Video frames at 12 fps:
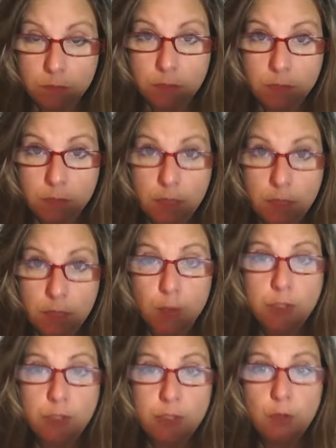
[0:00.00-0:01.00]
that you
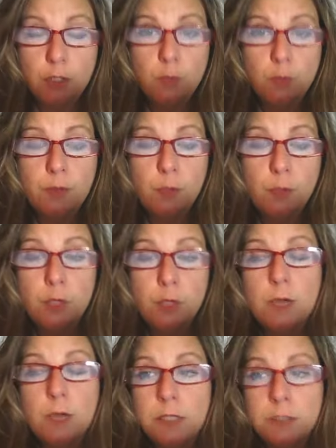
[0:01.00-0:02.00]
started with when you got
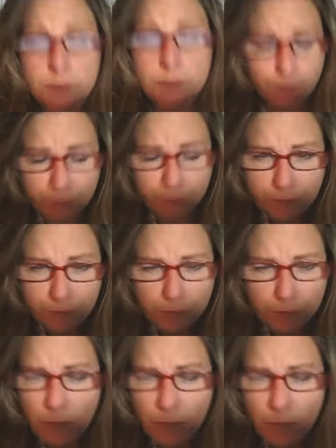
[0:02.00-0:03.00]

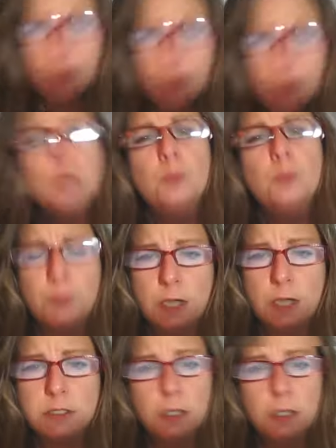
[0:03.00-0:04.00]
started with us.
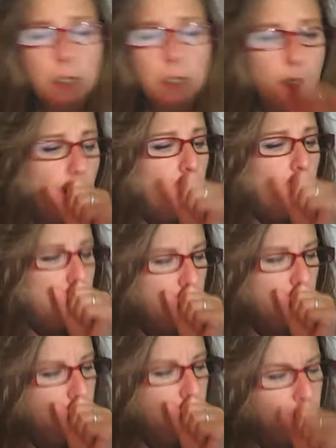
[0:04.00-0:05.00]

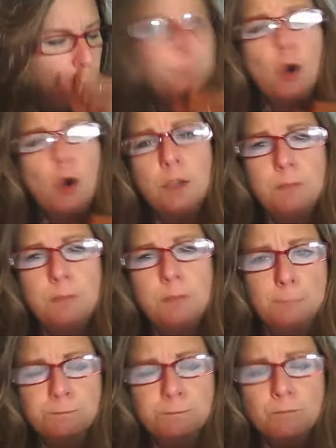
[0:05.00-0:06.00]
Pardon me.
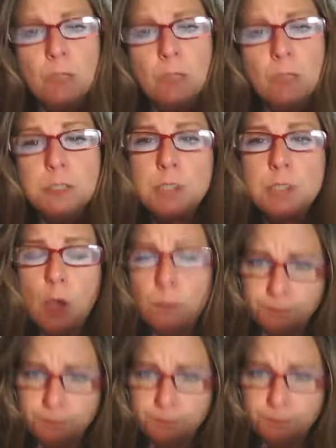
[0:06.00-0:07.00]
So,
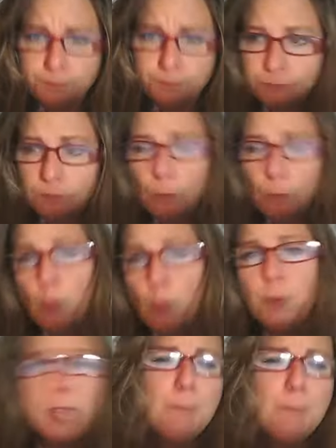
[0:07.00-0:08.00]
with
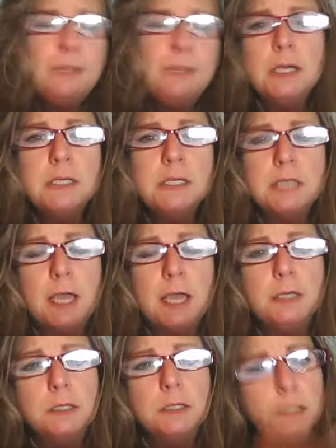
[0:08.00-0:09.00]
that being said,
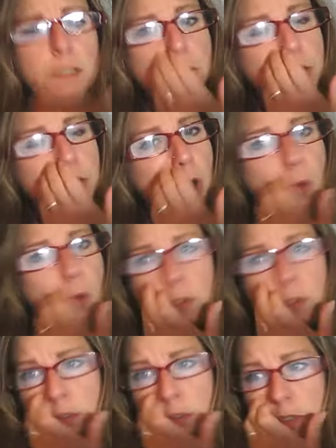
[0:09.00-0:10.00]
don't
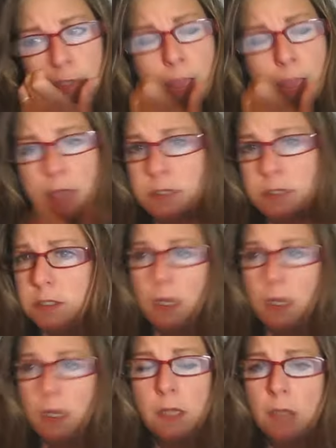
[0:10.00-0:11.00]
spend a
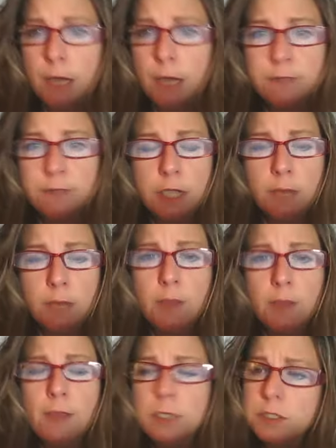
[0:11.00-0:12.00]
lot of time on that.
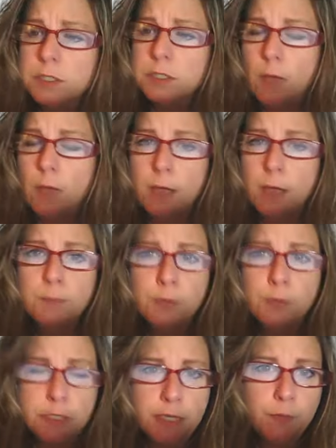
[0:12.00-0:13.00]
Just go ahead and print
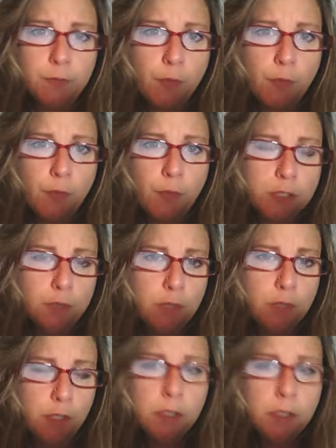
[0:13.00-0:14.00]
out the things you
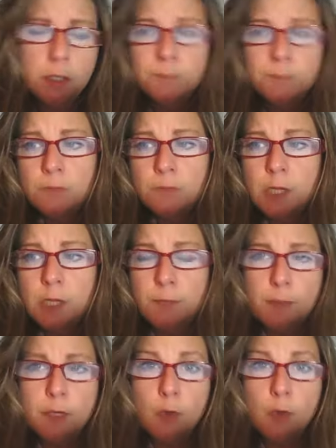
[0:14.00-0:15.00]
need. Keep them in an